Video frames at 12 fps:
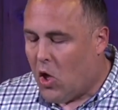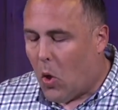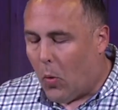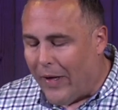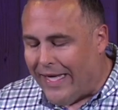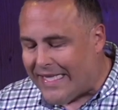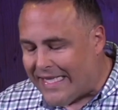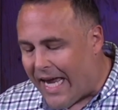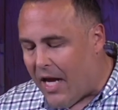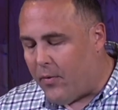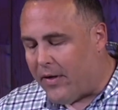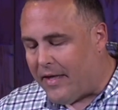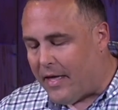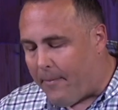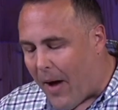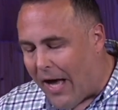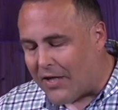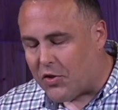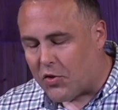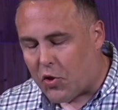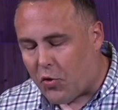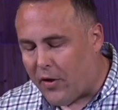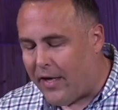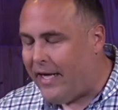We say with the Apostles'
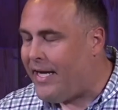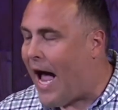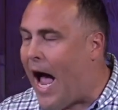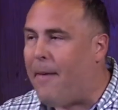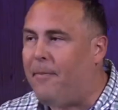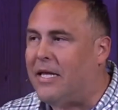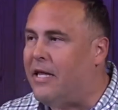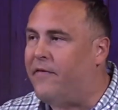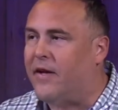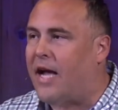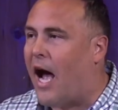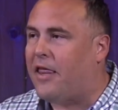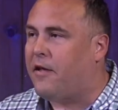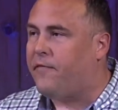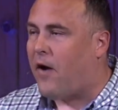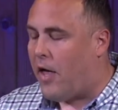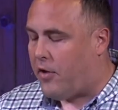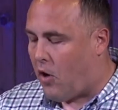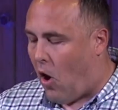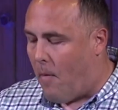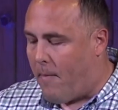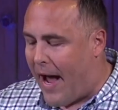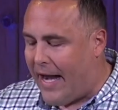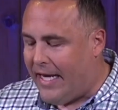Creed, I believe in God the Father
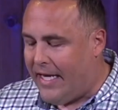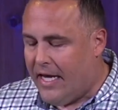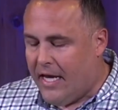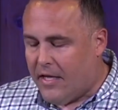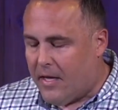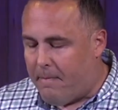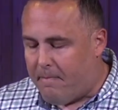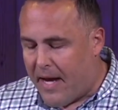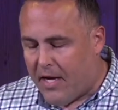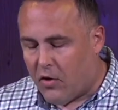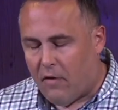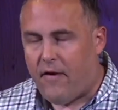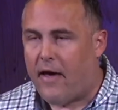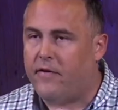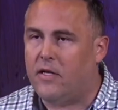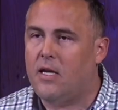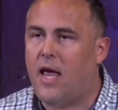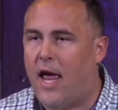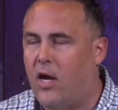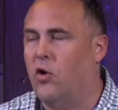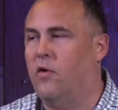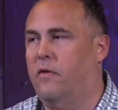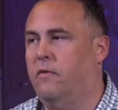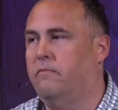Almighty, the maker of heaven and
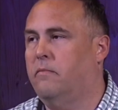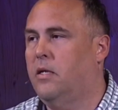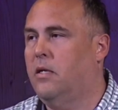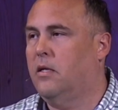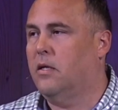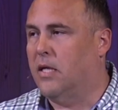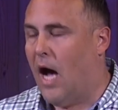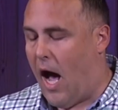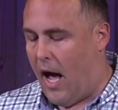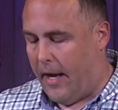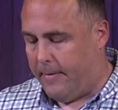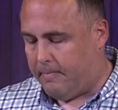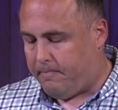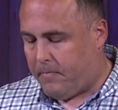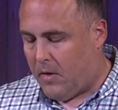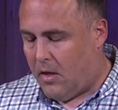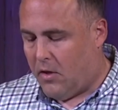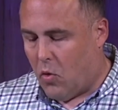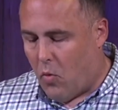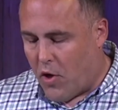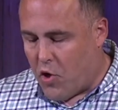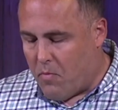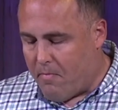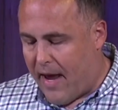earth. God, the one
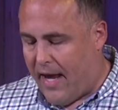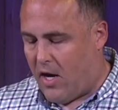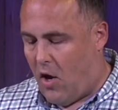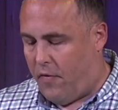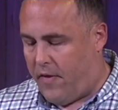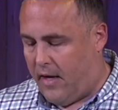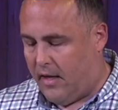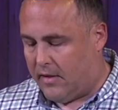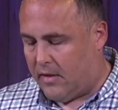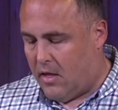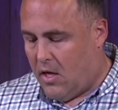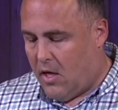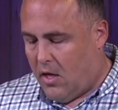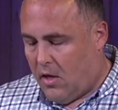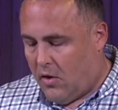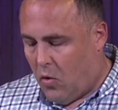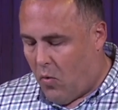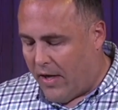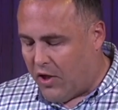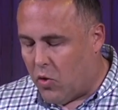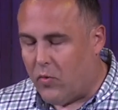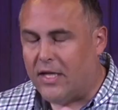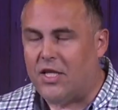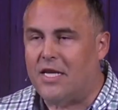who made all things, the one to
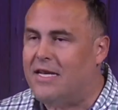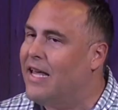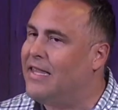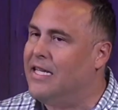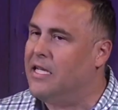which nothing